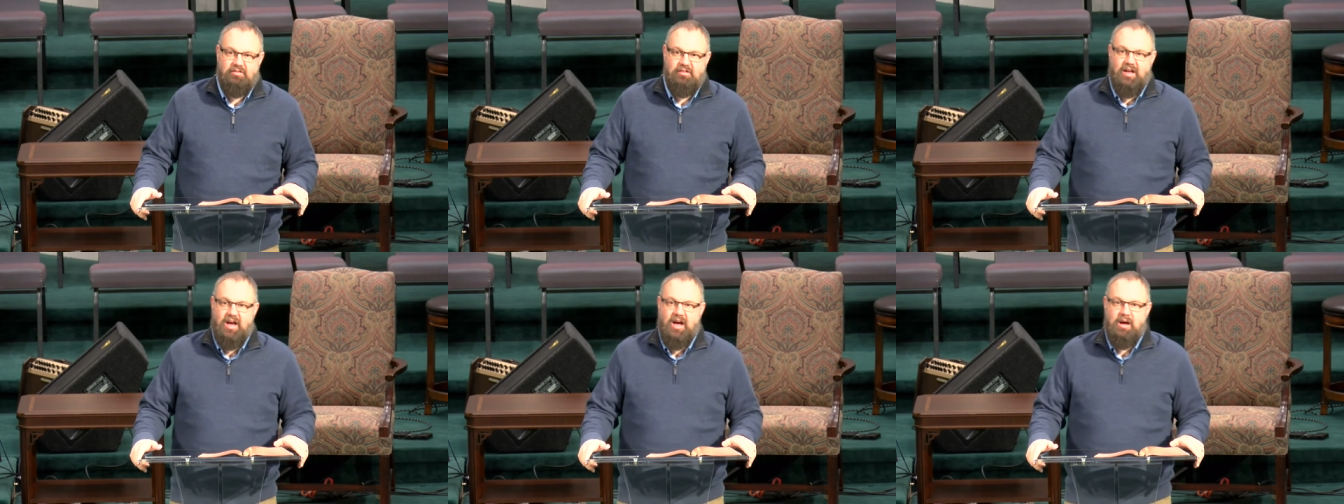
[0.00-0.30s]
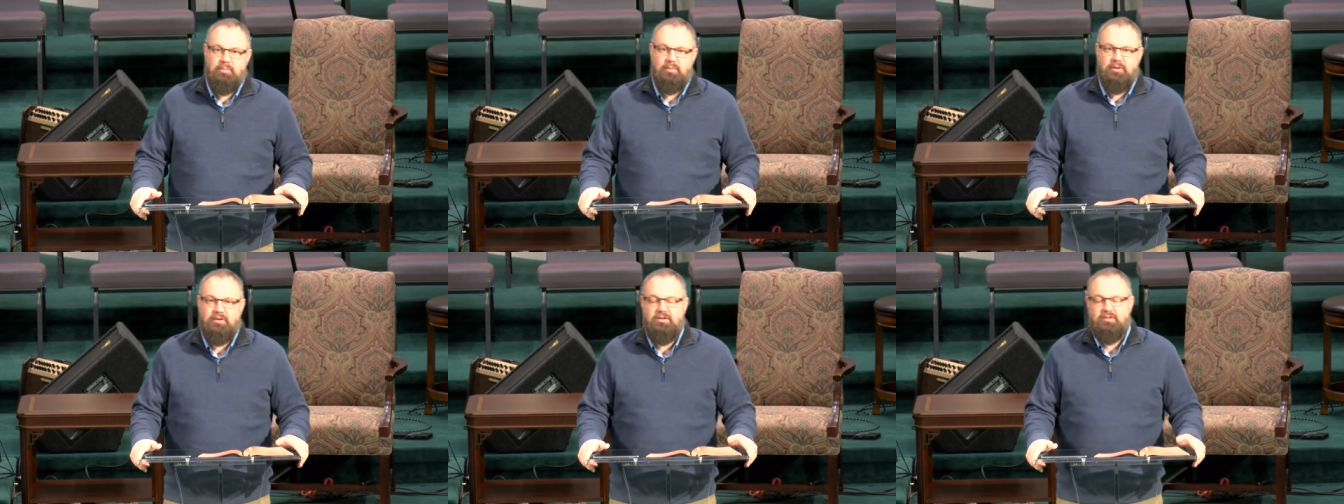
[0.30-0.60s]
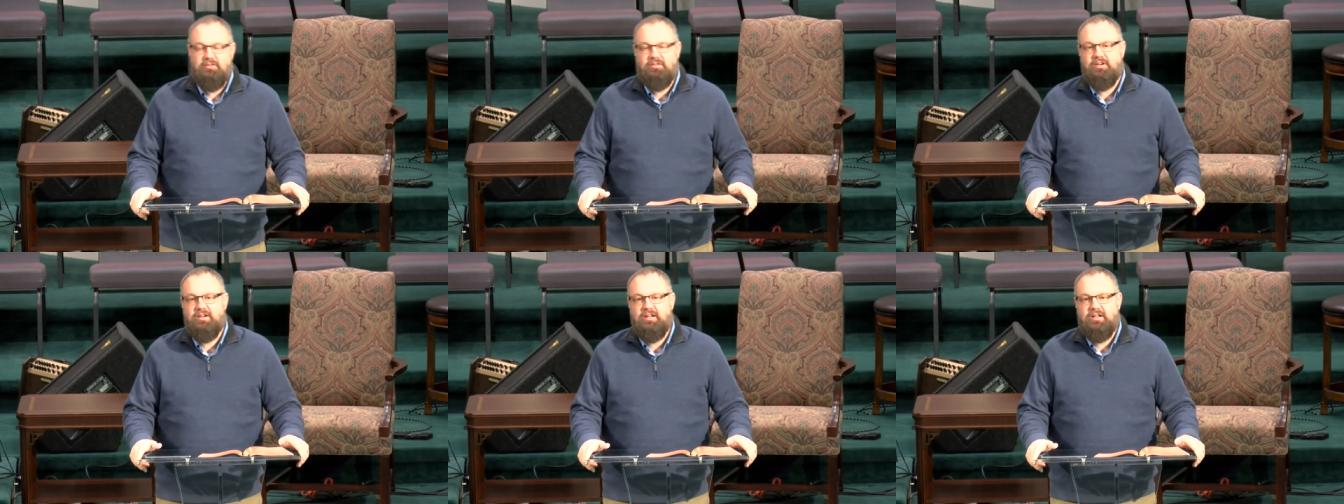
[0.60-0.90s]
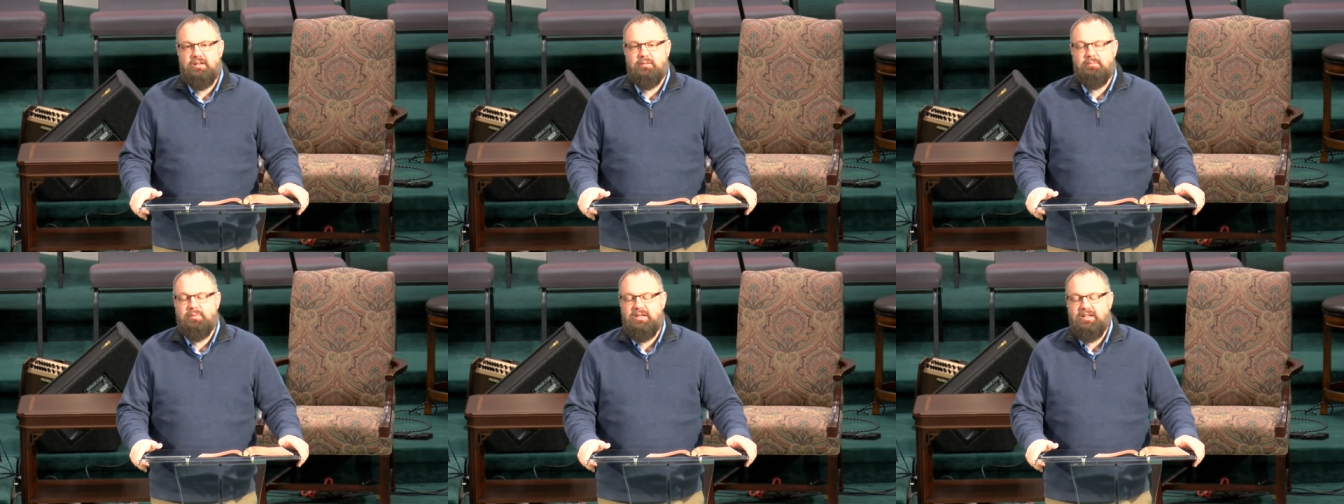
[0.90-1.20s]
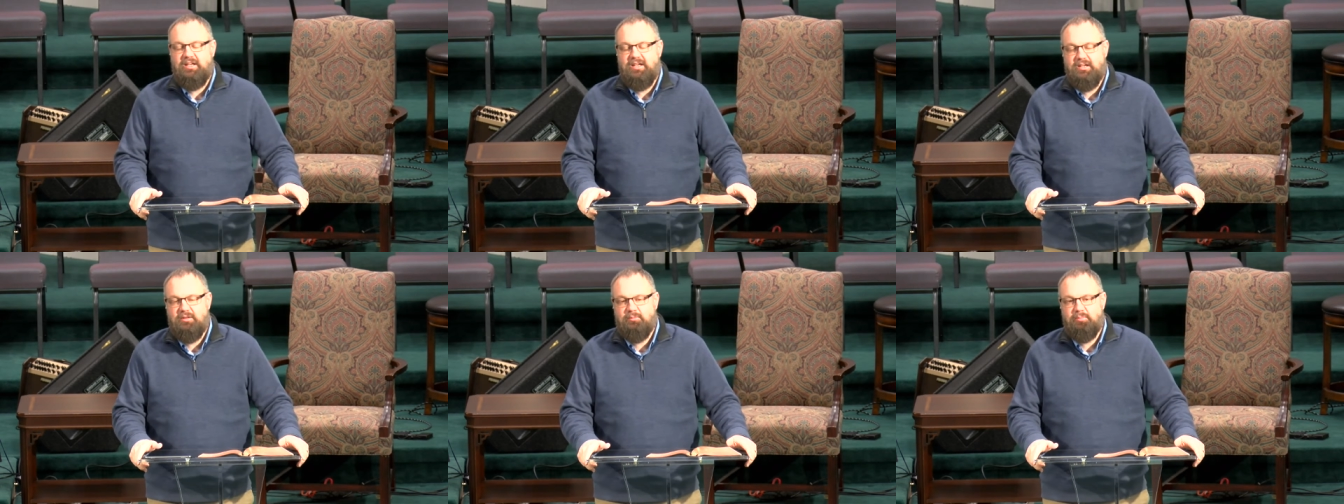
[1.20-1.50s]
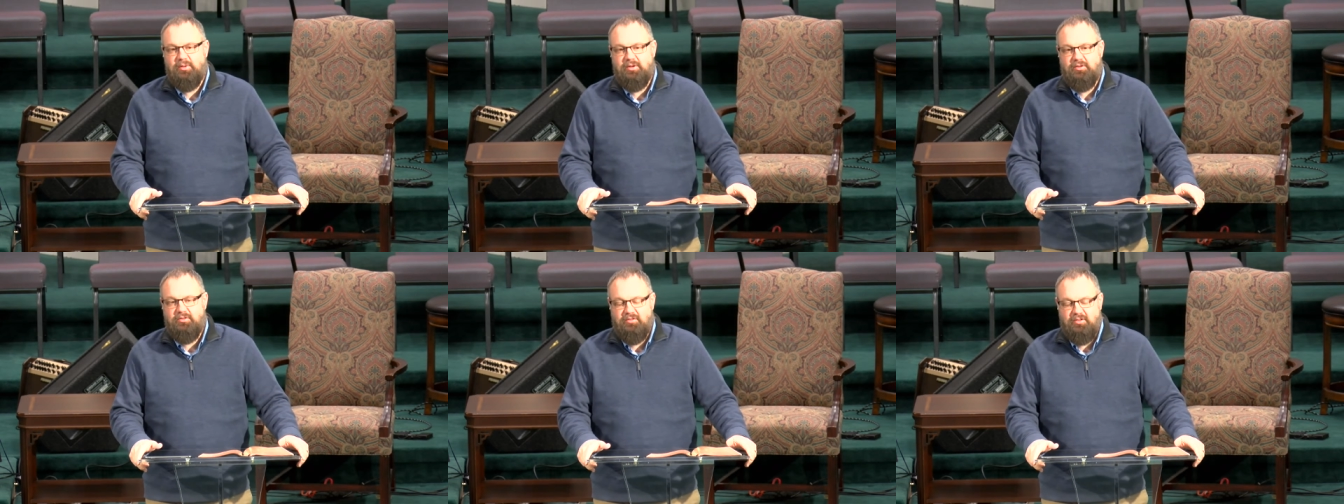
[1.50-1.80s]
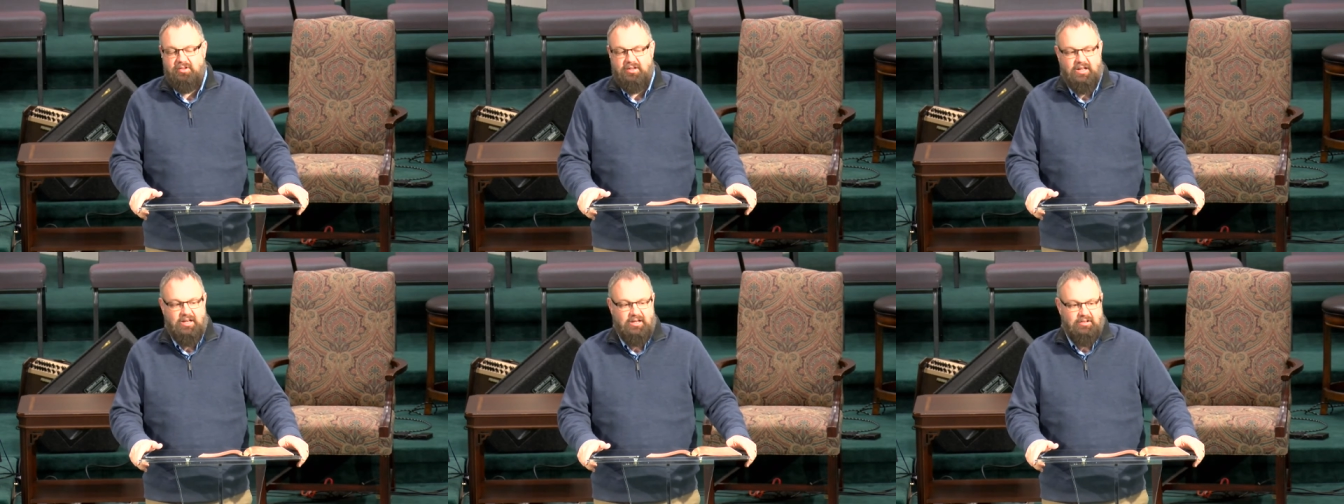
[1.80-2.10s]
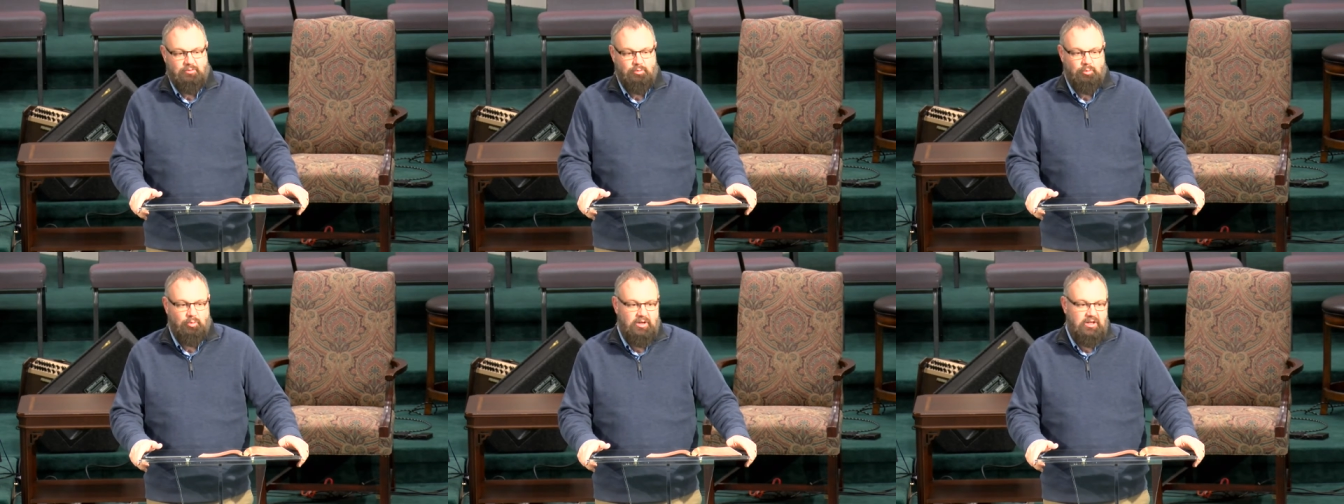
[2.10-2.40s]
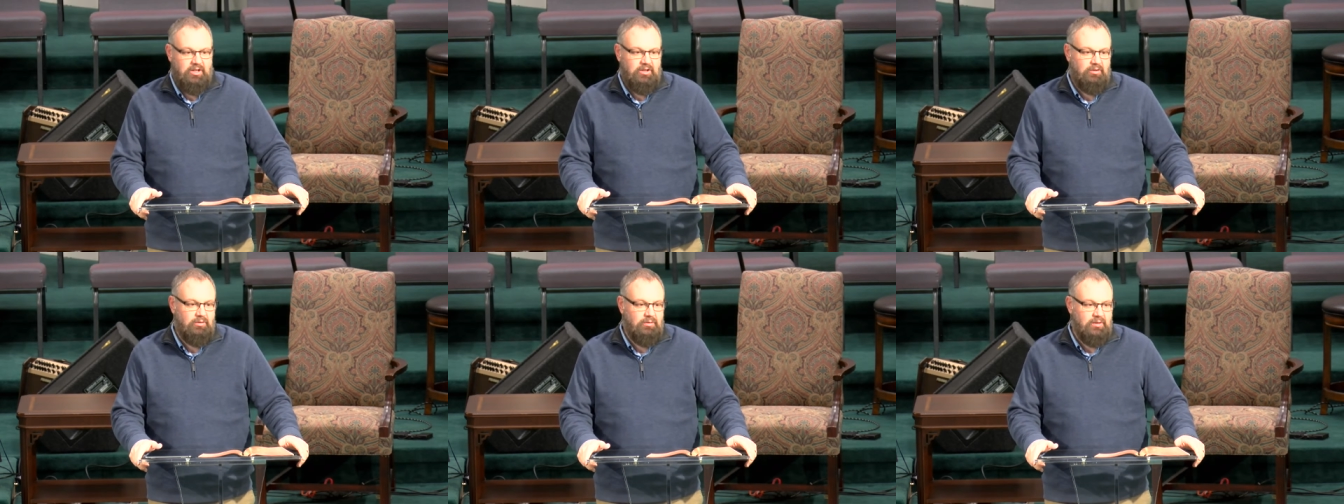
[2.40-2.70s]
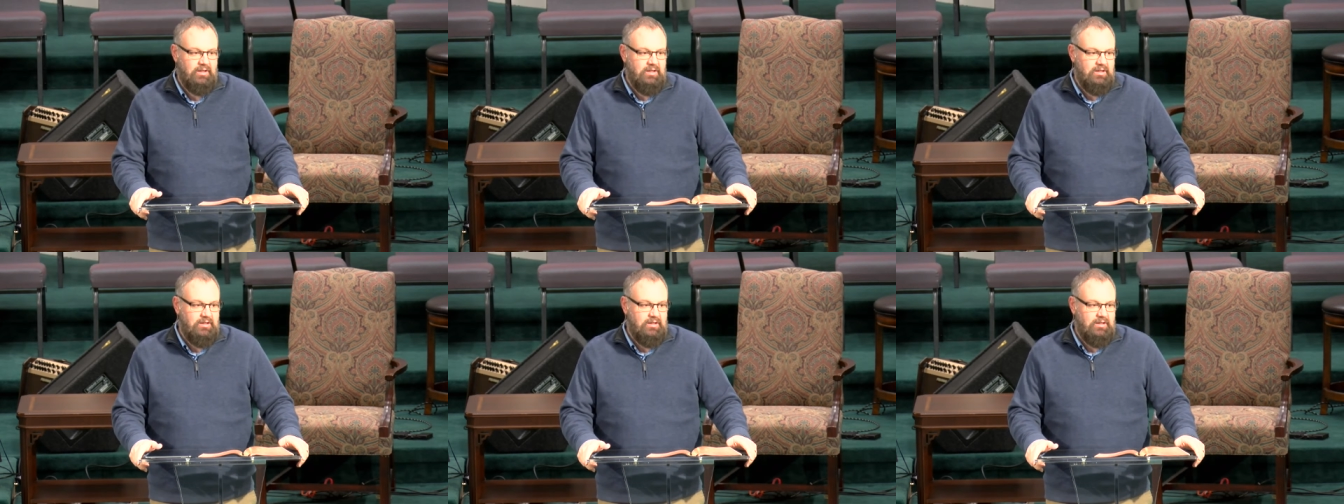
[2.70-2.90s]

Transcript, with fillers: the opportunity to be in person as well.